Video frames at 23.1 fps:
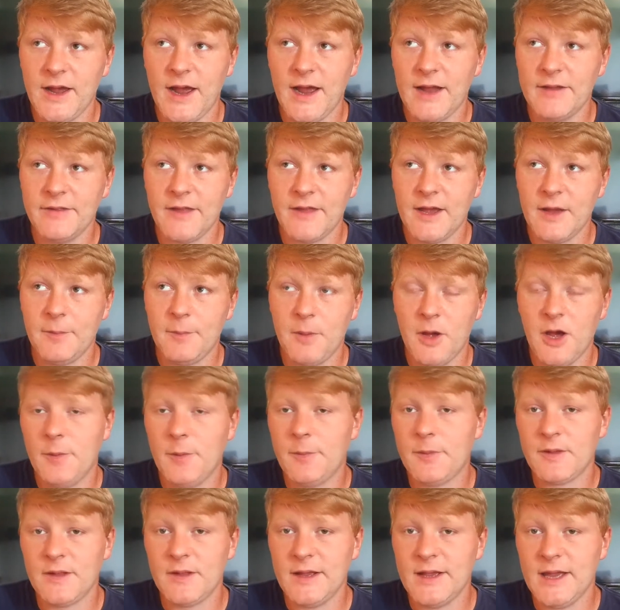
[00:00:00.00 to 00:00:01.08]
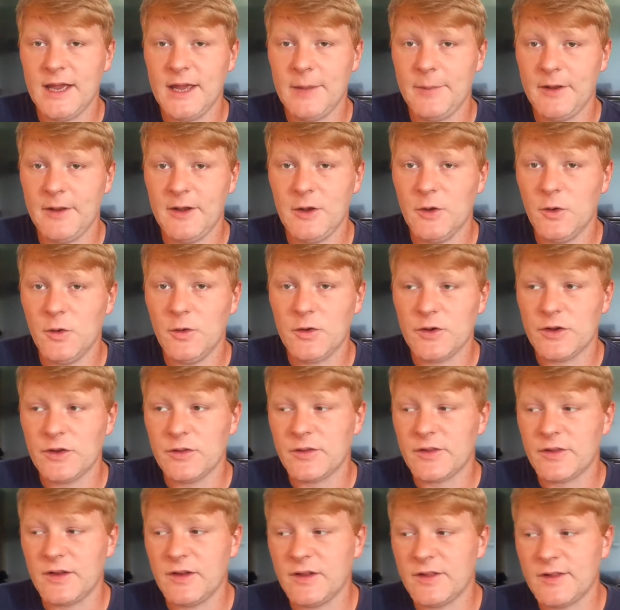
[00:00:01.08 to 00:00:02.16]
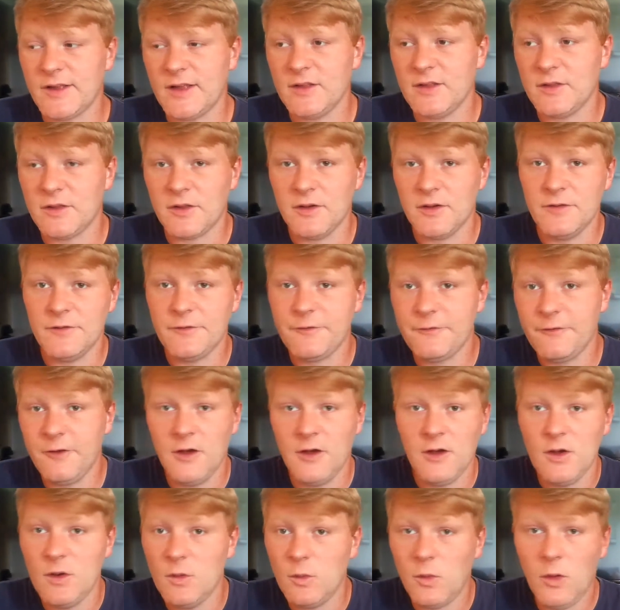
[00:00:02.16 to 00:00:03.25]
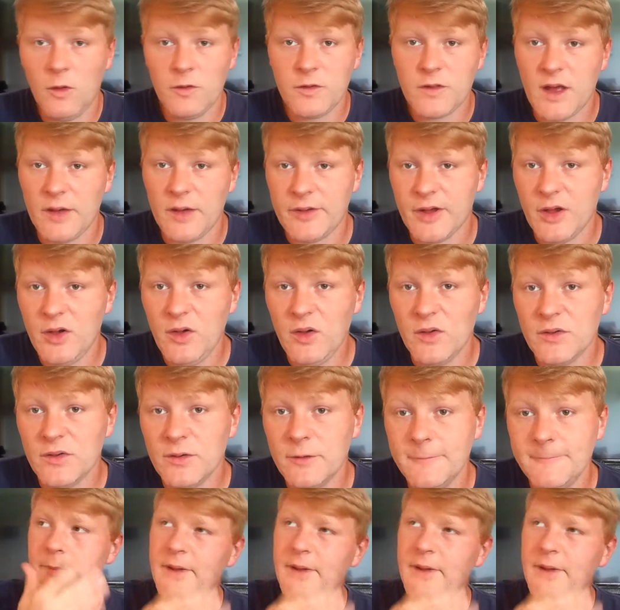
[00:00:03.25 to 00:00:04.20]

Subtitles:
and they are purposely keeping the audience in a sense of what's going on.